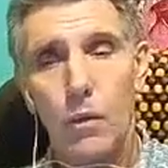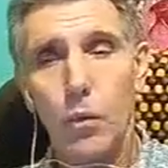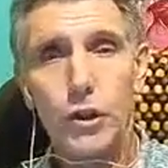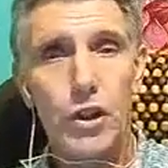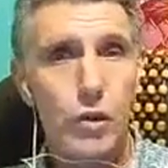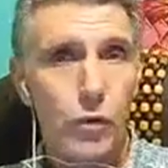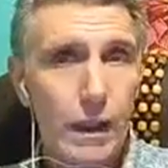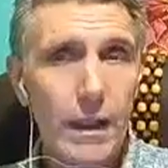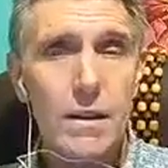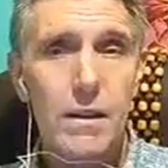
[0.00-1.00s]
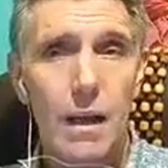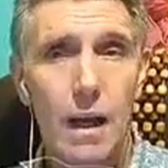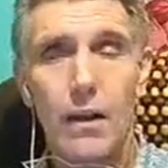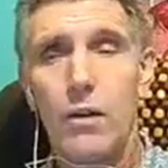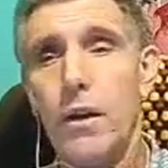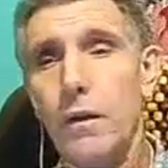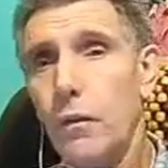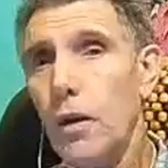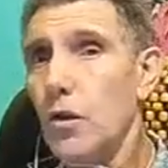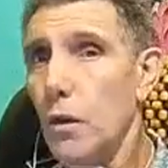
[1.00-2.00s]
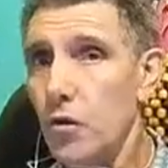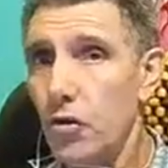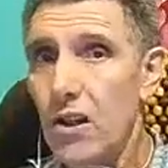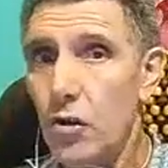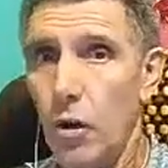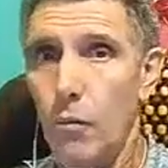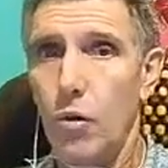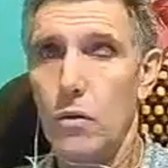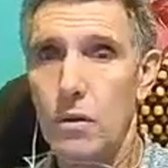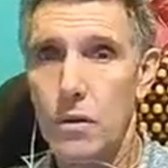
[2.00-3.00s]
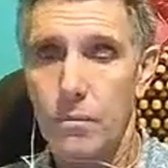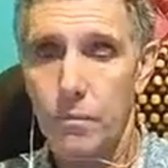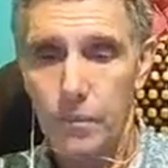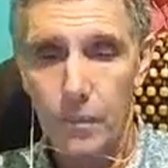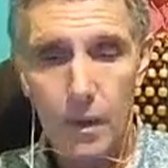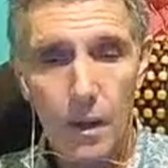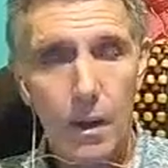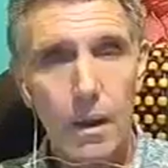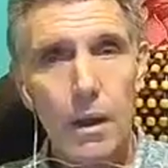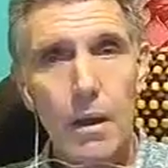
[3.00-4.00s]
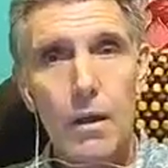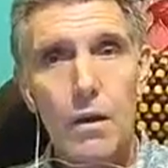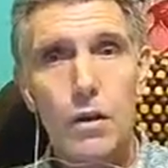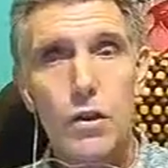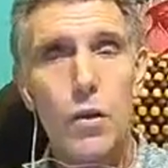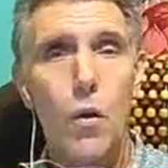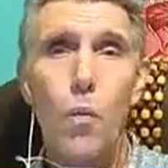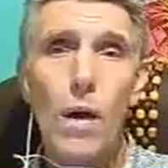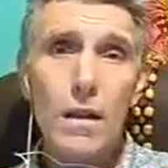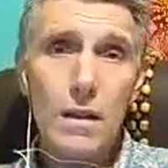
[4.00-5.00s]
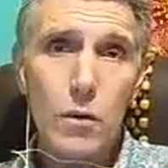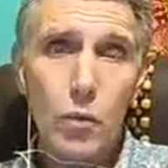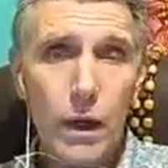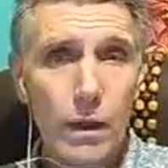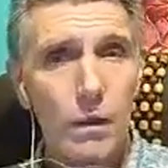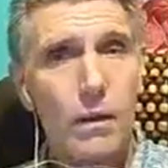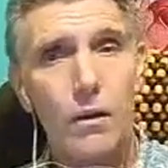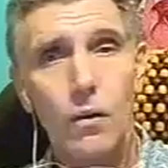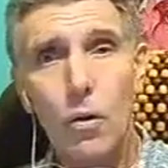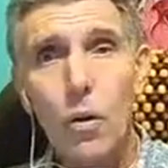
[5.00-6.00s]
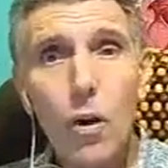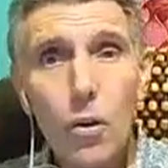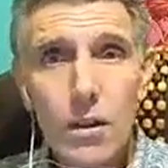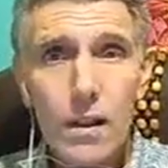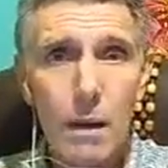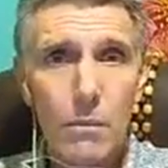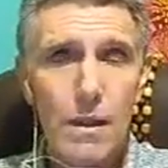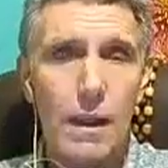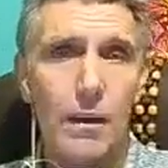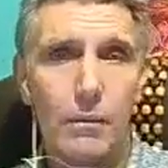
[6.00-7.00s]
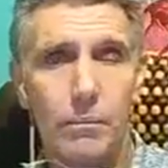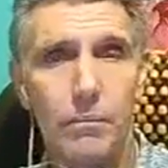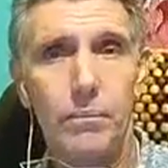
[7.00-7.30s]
which is released under influence of stress hormones. So when glucose comes in,